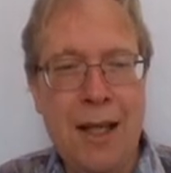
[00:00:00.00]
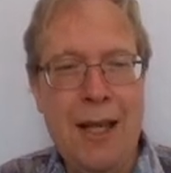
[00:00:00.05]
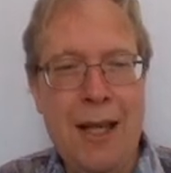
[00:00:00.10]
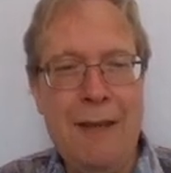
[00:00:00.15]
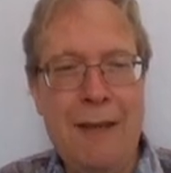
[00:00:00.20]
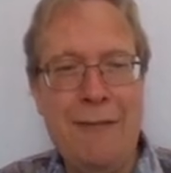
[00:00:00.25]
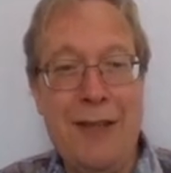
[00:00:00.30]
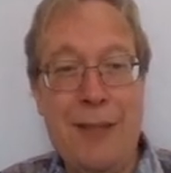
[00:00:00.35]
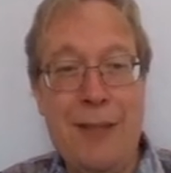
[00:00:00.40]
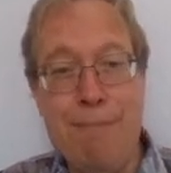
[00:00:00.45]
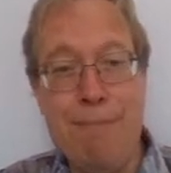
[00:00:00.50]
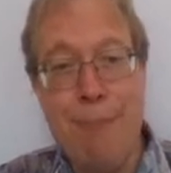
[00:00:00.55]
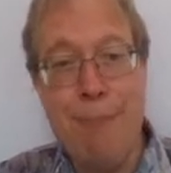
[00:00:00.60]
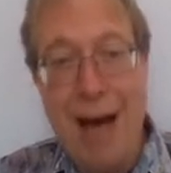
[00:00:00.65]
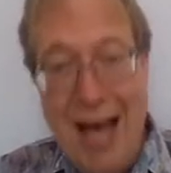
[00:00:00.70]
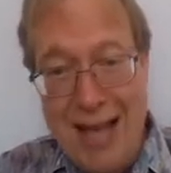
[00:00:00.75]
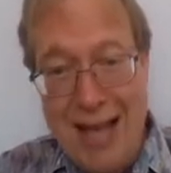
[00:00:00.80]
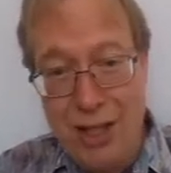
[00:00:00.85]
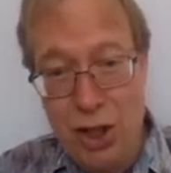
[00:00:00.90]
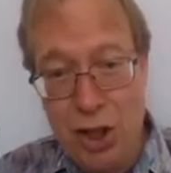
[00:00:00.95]
If
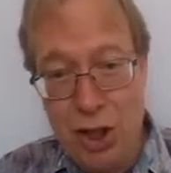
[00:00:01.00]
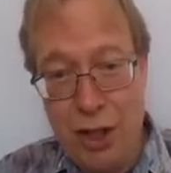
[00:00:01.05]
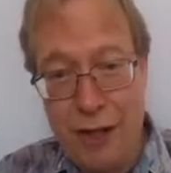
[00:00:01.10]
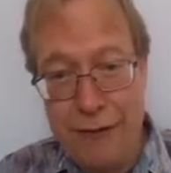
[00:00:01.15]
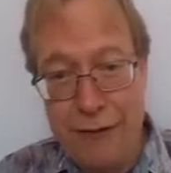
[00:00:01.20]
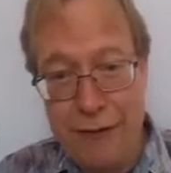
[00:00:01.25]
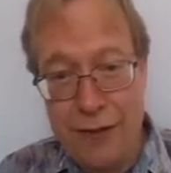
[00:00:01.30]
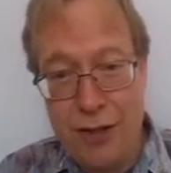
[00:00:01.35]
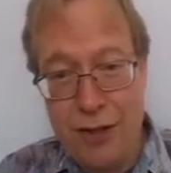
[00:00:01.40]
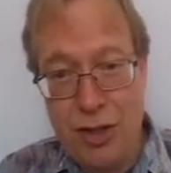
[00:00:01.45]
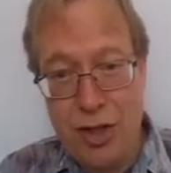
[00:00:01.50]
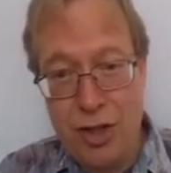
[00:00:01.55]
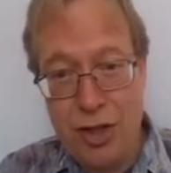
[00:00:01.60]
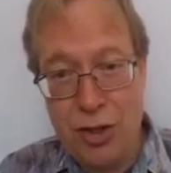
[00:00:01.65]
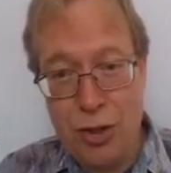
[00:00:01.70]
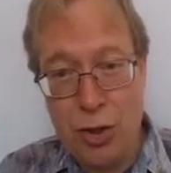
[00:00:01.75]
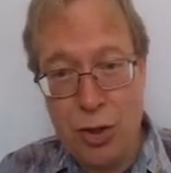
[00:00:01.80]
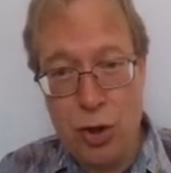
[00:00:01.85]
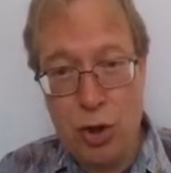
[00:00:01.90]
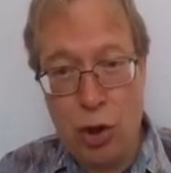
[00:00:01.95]
demand shifts,
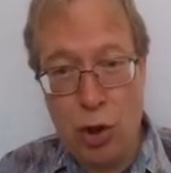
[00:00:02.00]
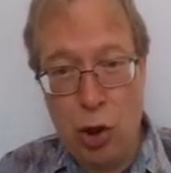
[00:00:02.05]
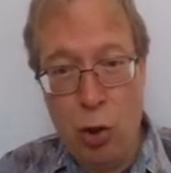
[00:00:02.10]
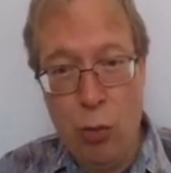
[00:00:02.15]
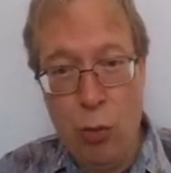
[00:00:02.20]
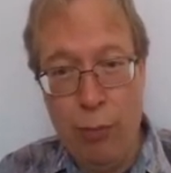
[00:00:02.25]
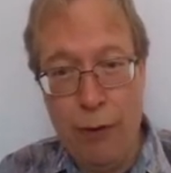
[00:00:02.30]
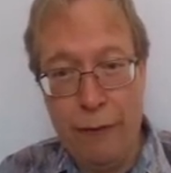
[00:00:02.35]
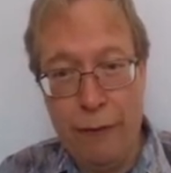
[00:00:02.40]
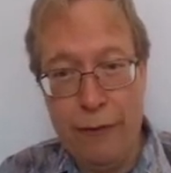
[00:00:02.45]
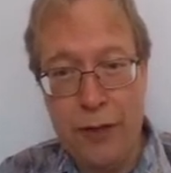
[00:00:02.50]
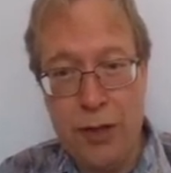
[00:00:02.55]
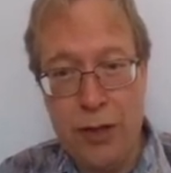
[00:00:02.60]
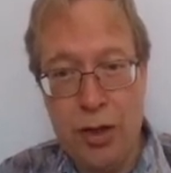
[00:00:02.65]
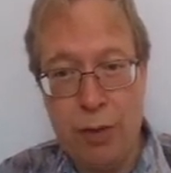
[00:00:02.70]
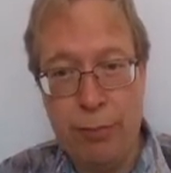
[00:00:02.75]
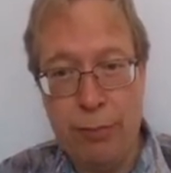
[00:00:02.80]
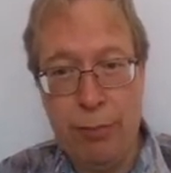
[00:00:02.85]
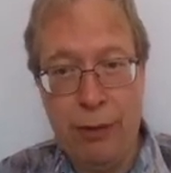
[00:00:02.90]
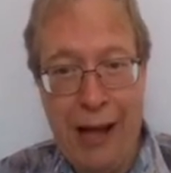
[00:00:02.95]
the slope of the
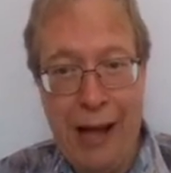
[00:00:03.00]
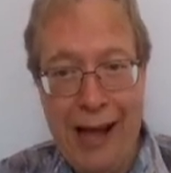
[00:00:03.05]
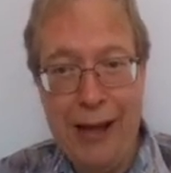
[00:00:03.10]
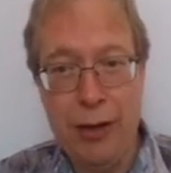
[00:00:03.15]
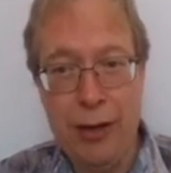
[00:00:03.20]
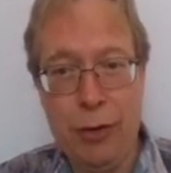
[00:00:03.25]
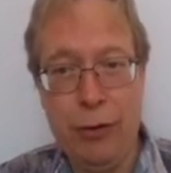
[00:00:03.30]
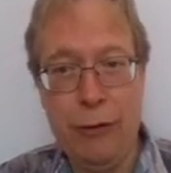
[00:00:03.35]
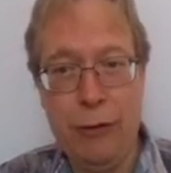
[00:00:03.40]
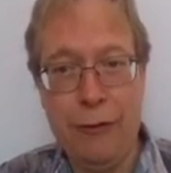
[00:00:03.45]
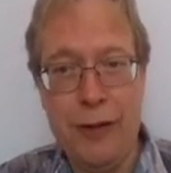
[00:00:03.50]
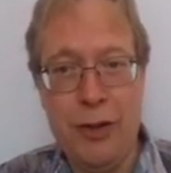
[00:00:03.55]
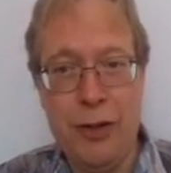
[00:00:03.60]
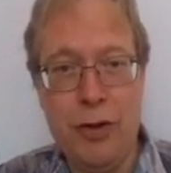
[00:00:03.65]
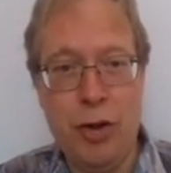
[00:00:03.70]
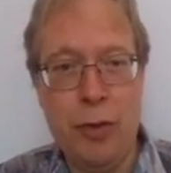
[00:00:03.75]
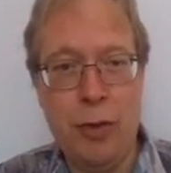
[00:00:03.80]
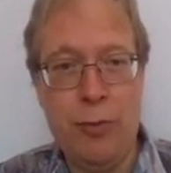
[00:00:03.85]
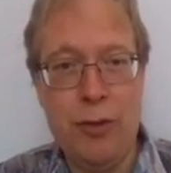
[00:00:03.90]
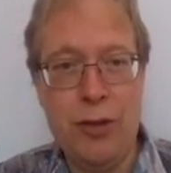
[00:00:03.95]
supply curve
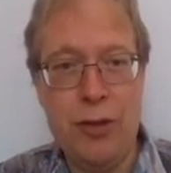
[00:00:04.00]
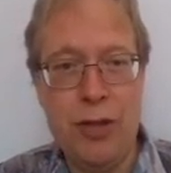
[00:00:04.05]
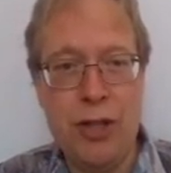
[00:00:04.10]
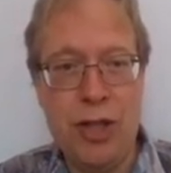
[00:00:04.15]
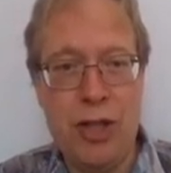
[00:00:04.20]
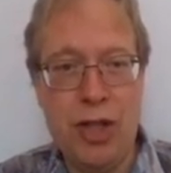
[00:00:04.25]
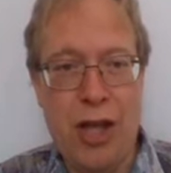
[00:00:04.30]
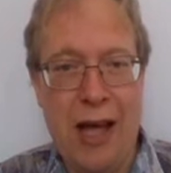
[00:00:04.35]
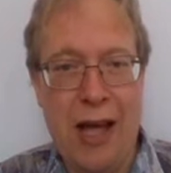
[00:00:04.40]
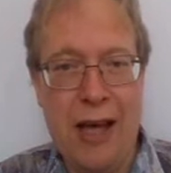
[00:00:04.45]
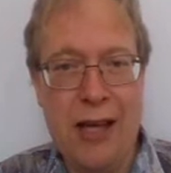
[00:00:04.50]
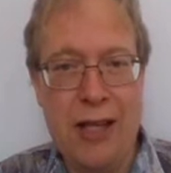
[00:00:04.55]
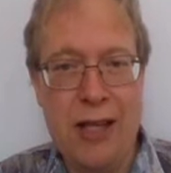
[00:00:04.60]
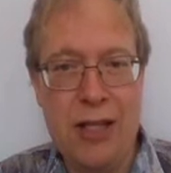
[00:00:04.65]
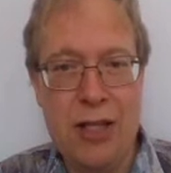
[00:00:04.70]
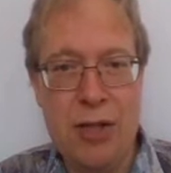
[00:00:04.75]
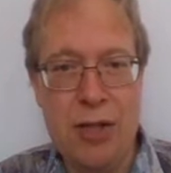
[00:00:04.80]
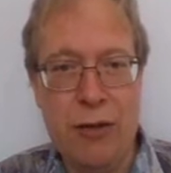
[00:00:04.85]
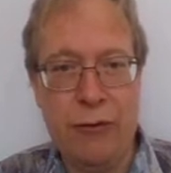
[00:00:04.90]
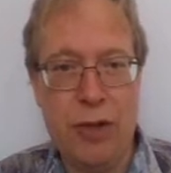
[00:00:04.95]
determines the
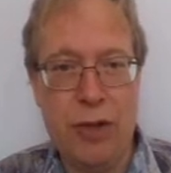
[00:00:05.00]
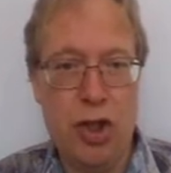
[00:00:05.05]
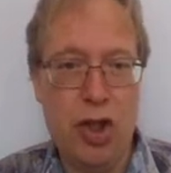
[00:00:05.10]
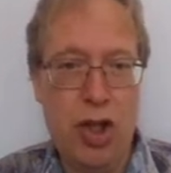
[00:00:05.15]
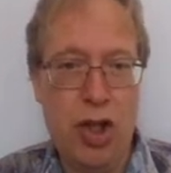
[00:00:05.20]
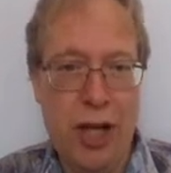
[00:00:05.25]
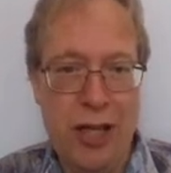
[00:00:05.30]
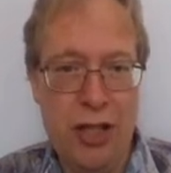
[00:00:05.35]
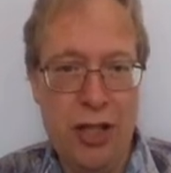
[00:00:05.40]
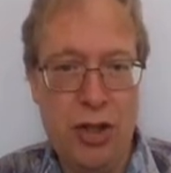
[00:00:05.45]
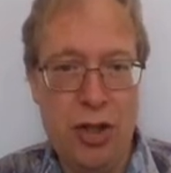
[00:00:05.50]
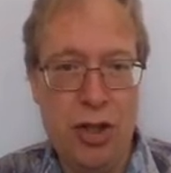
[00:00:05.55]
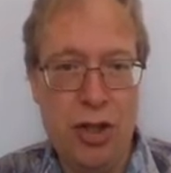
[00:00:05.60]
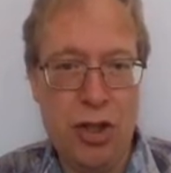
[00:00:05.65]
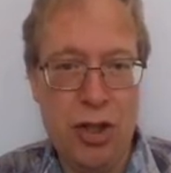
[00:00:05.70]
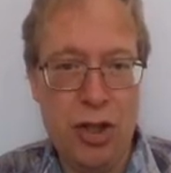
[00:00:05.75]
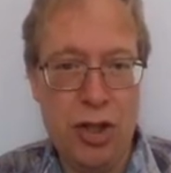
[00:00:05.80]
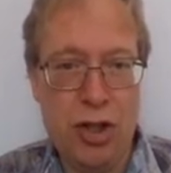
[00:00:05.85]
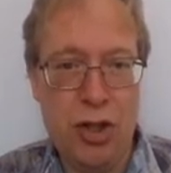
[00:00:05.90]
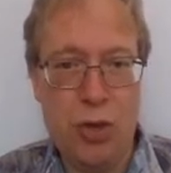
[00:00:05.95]
size of the
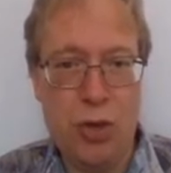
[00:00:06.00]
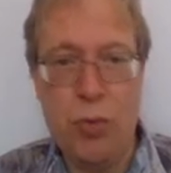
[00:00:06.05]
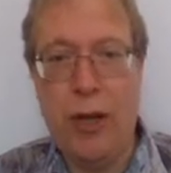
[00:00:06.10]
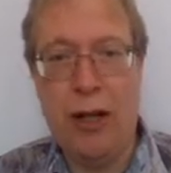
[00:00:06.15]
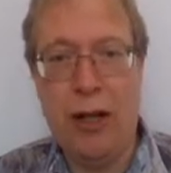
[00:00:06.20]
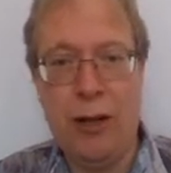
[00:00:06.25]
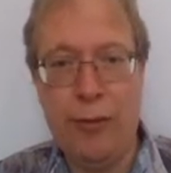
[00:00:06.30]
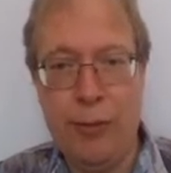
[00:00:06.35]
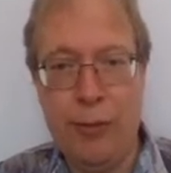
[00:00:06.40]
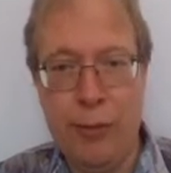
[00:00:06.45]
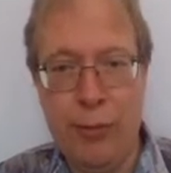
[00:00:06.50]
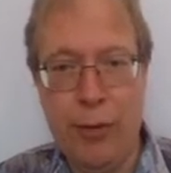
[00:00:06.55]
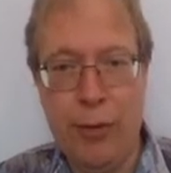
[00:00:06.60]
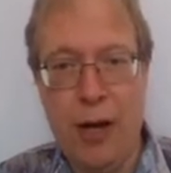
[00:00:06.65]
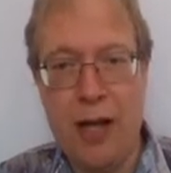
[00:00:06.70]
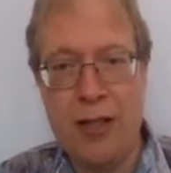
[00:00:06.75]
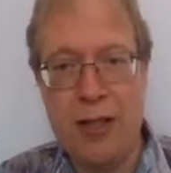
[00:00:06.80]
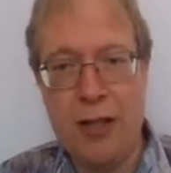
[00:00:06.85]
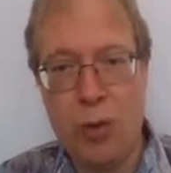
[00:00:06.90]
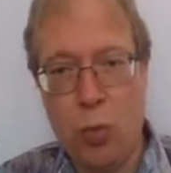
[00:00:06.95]
changes to equilibrium
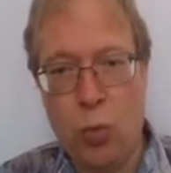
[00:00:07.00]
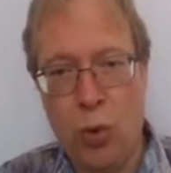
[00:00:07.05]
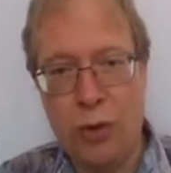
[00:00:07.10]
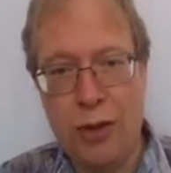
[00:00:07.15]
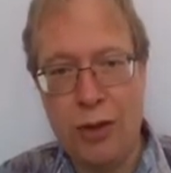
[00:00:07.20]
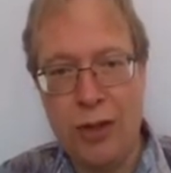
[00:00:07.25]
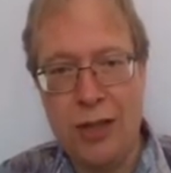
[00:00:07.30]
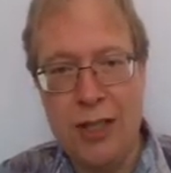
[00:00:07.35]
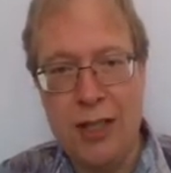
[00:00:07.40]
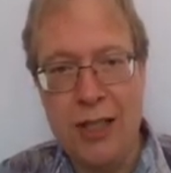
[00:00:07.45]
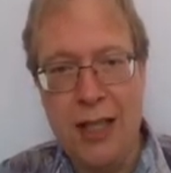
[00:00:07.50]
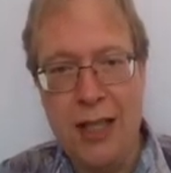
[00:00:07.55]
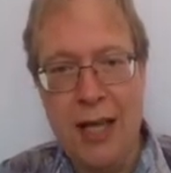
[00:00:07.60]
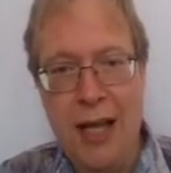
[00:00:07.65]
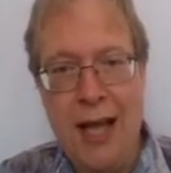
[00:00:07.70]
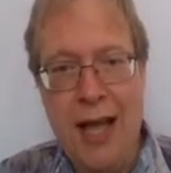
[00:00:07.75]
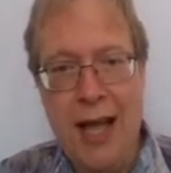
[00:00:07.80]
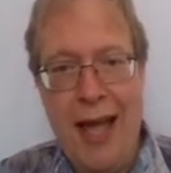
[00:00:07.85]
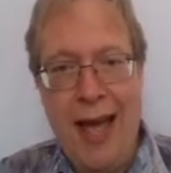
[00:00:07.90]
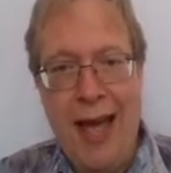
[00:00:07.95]
price and quantity,
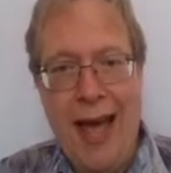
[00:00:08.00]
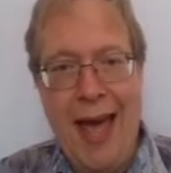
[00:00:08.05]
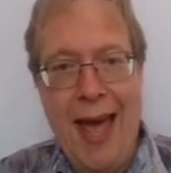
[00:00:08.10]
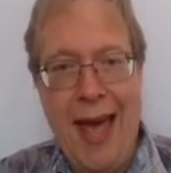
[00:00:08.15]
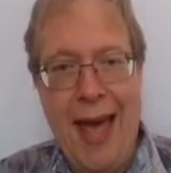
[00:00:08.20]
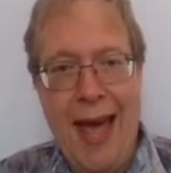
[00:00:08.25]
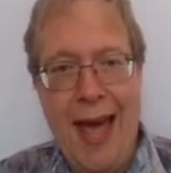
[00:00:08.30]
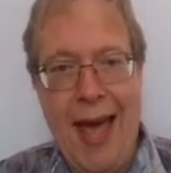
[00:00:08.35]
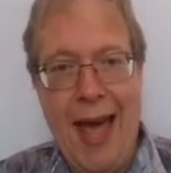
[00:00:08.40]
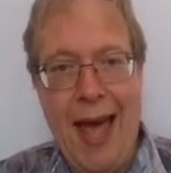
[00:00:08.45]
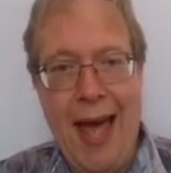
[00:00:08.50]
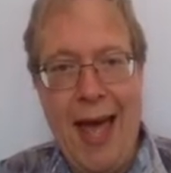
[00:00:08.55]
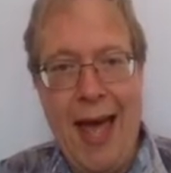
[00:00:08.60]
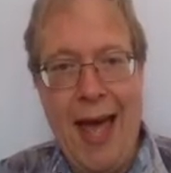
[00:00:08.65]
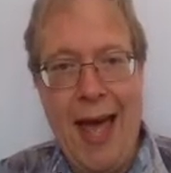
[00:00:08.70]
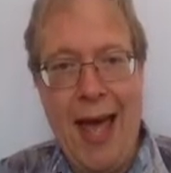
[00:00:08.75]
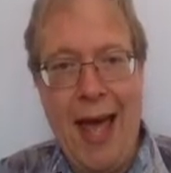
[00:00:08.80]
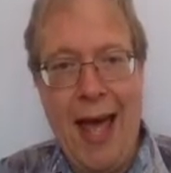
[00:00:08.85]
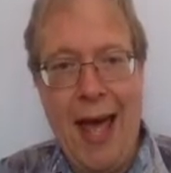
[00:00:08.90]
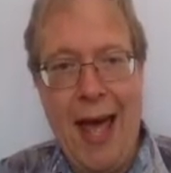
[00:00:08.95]

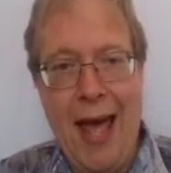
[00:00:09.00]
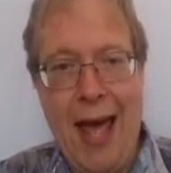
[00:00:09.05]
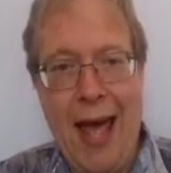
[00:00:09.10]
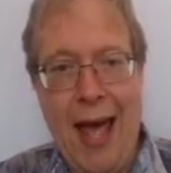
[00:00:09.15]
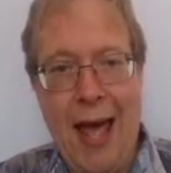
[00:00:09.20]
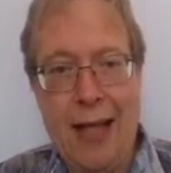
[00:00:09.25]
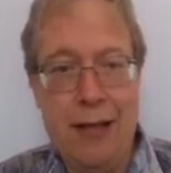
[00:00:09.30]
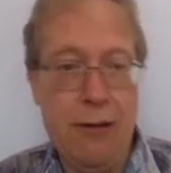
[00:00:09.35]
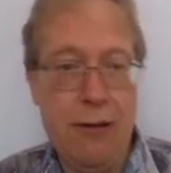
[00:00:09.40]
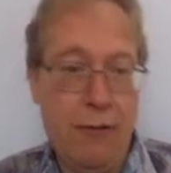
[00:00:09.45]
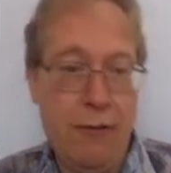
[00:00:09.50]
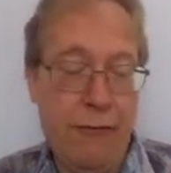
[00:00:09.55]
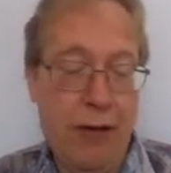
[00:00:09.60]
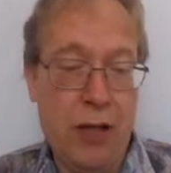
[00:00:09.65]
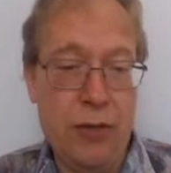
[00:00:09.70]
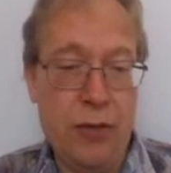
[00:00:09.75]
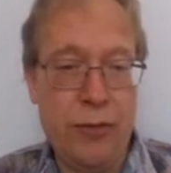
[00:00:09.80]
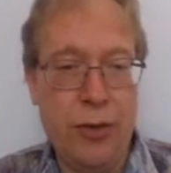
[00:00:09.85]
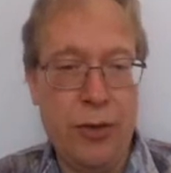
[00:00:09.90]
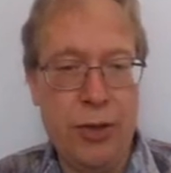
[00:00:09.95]
and
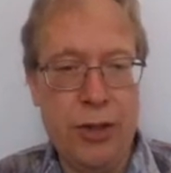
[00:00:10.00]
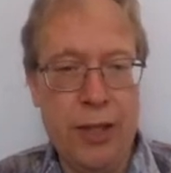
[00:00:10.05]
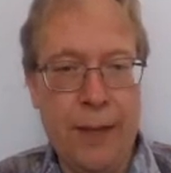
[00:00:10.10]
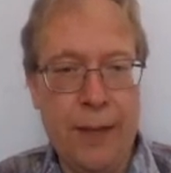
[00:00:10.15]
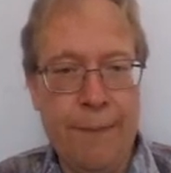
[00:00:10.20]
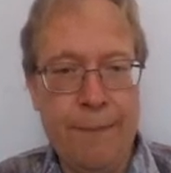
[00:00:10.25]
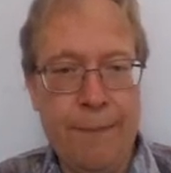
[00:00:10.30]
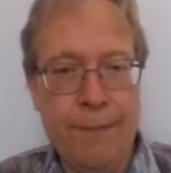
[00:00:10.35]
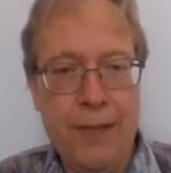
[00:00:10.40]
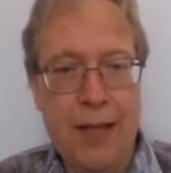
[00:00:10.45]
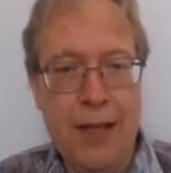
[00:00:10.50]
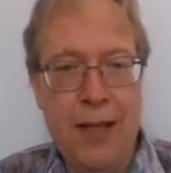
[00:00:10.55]
vice versa.